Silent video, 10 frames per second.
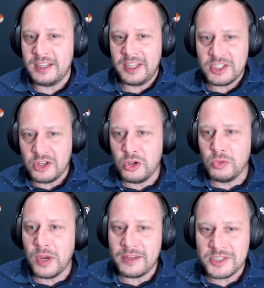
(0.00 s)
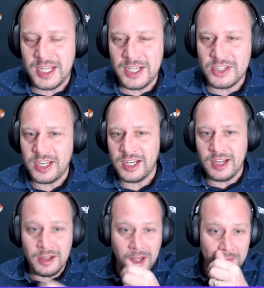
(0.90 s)
I think it's a new way of teaching.
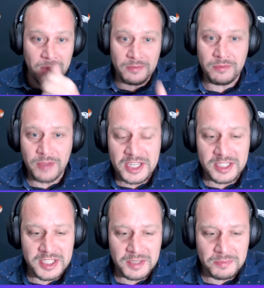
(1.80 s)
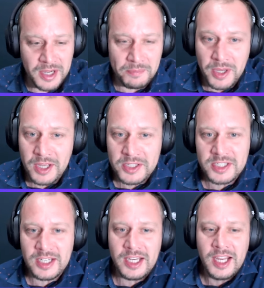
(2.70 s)
I'm fascinated by it
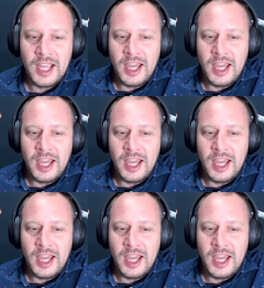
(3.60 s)
personally.